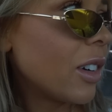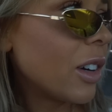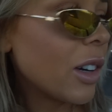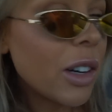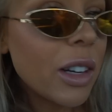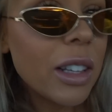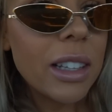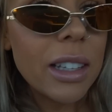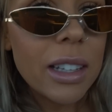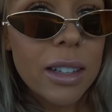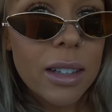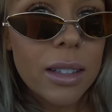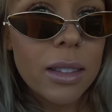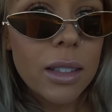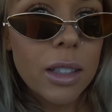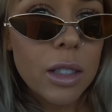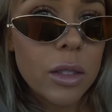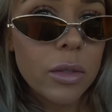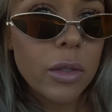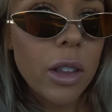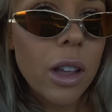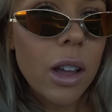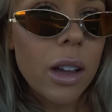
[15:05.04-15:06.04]
Earlier in this
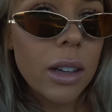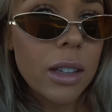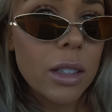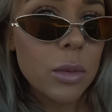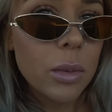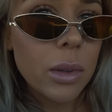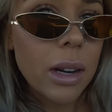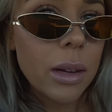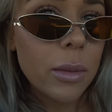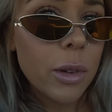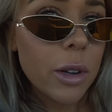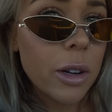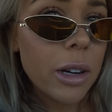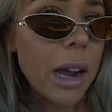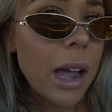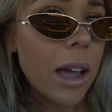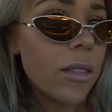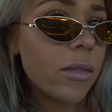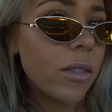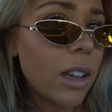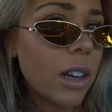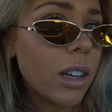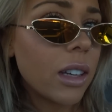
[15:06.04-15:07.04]
vlog is when we were
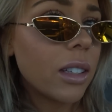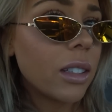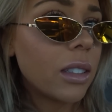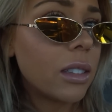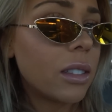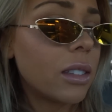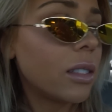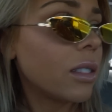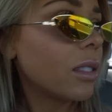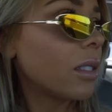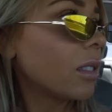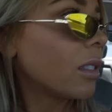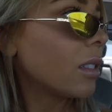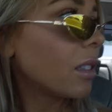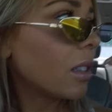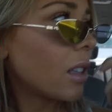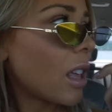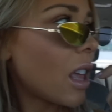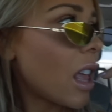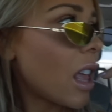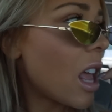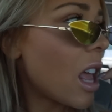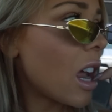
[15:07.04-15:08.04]
at Venice. Oh!
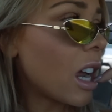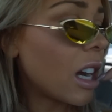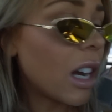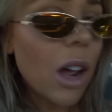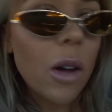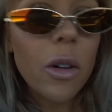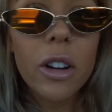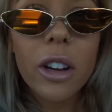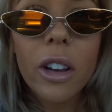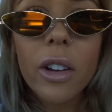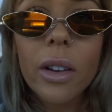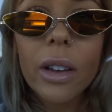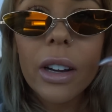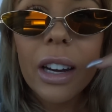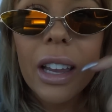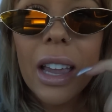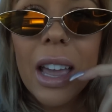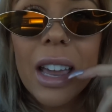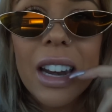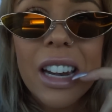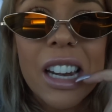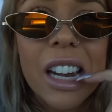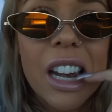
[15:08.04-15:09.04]
And now we're going
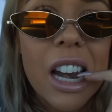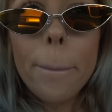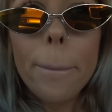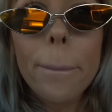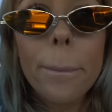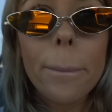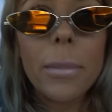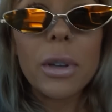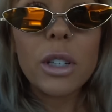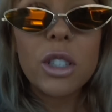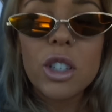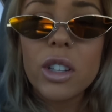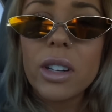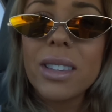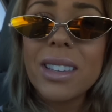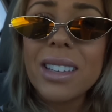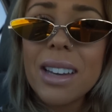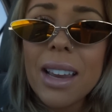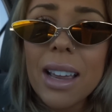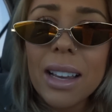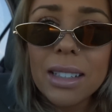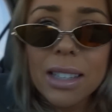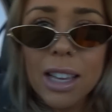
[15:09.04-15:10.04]
again, oh. But during
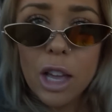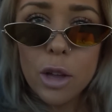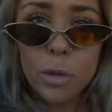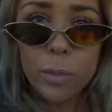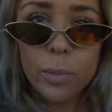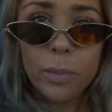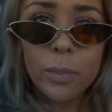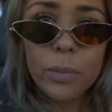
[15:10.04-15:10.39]
the daytime.